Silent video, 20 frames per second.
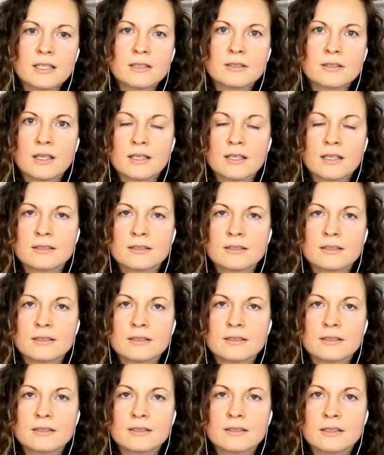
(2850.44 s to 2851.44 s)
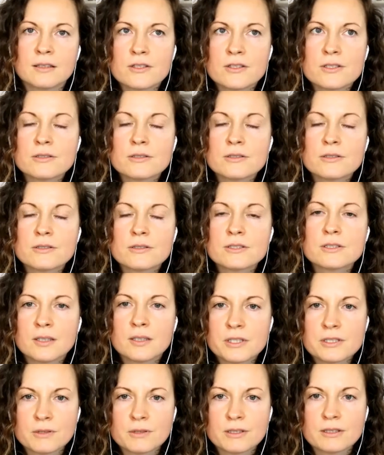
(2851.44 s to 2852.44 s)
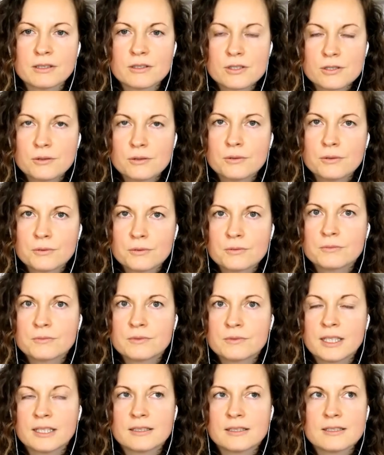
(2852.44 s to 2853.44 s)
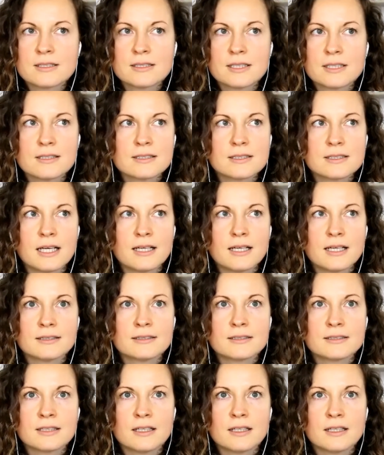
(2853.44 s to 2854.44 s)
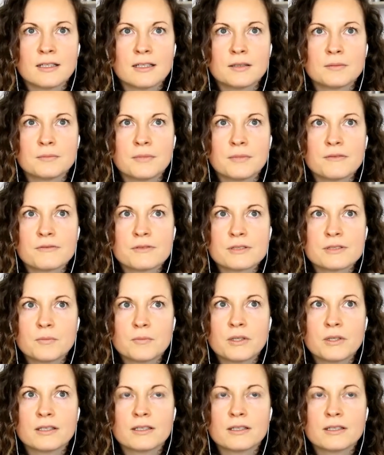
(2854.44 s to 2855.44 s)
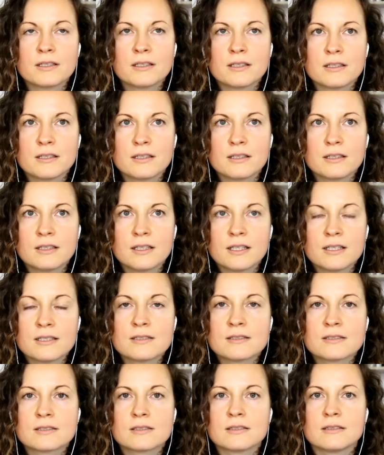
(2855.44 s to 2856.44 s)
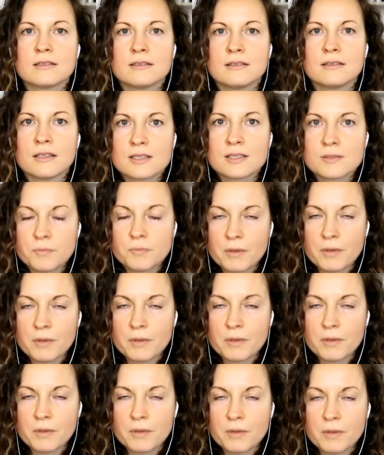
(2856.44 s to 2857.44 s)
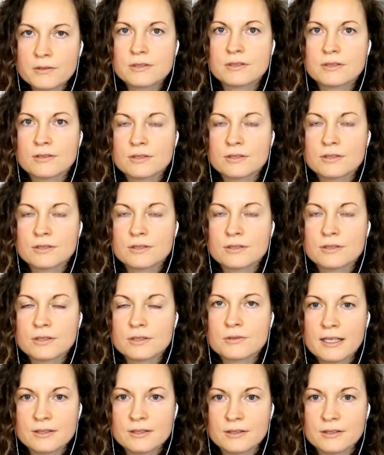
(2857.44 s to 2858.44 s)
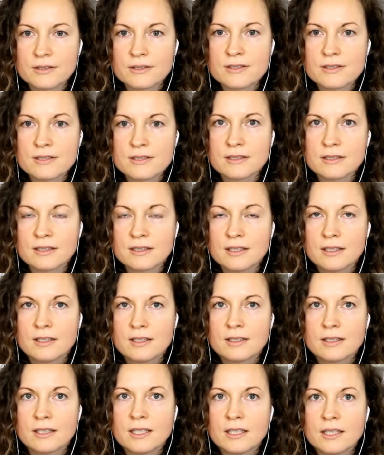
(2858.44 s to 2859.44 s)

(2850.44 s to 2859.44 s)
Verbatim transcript: and, um, and, and, but there's also a link between the two in the sense that um, if someone is exposed to psychosocial hazards,